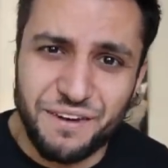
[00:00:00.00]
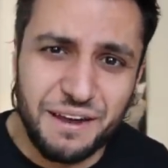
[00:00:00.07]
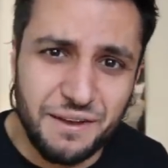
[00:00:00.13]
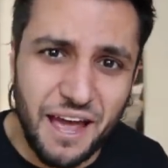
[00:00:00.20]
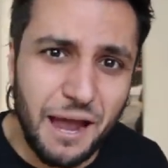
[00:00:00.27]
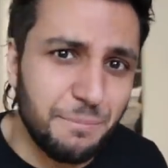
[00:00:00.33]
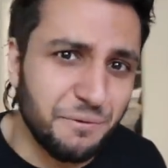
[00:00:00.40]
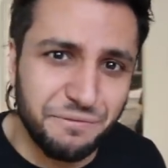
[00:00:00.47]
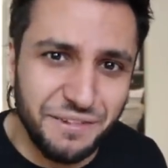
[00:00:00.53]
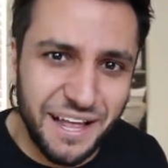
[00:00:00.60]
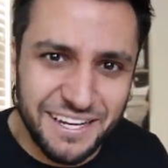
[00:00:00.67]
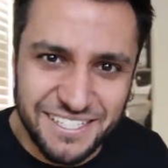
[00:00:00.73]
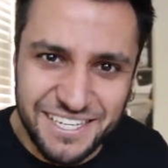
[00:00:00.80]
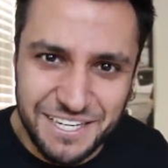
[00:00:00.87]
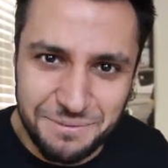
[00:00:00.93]

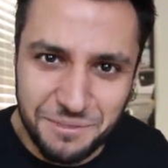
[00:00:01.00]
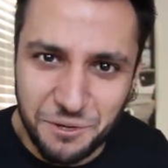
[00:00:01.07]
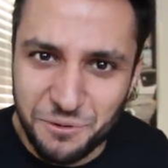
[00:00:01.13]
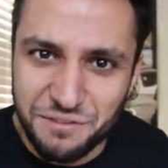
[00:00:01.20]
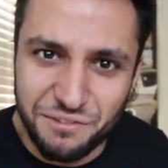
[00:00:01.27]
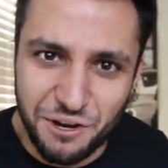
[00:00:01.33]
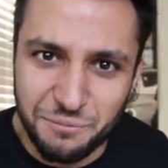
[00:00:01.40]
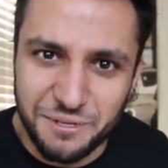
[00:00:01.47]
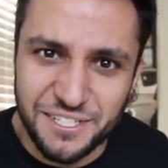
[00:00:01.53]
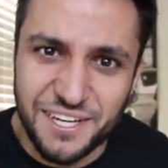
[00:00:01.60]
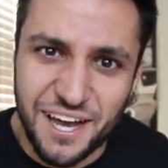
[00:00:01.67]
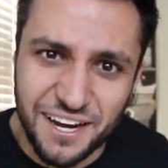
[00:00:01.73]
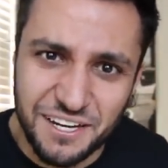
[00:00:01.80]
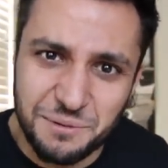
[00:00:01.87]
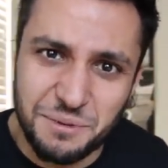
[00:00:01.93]
hyperfly team that we've all been
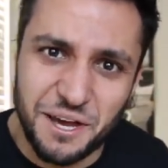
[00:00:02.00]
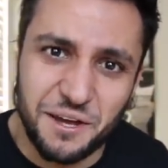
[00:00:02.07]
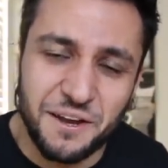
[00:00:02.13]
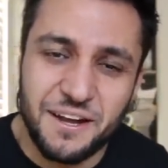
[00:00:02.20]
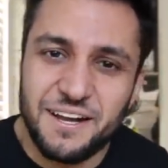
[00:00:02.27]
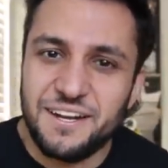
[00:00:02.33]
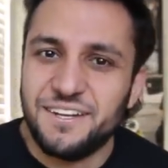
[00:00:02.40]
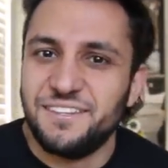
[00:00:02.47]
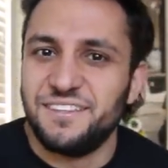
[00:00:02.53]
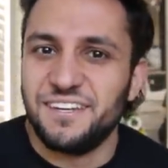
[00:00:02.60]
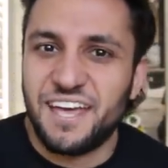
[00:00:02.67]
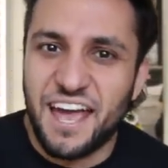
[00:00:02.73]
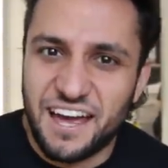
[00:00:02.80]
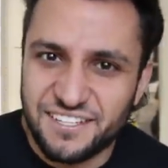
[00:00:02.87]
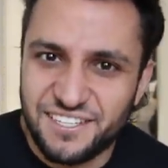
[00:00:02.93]
talking about
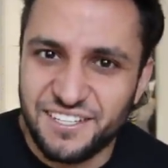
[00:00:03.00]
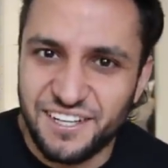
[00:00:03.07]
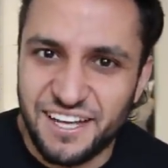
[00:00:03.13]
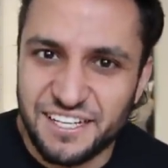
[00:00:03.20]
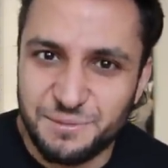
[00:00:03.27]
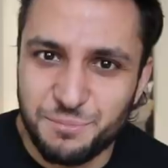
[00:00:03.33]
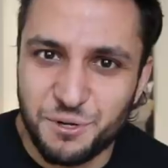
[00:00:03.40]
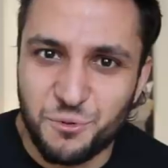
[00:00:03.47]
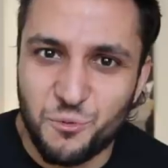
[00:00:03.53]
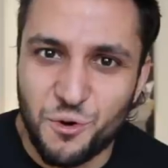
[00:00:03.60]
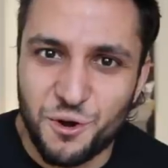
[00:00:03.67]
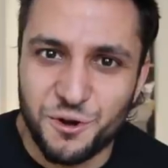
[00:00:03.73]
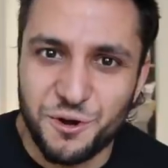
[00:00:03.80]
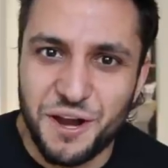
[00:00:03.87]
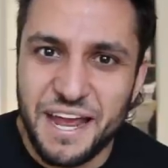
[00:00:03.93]
the Cassidy Lance
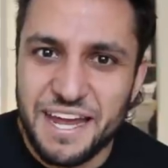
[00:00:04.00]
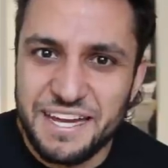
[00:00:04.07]
McWherter,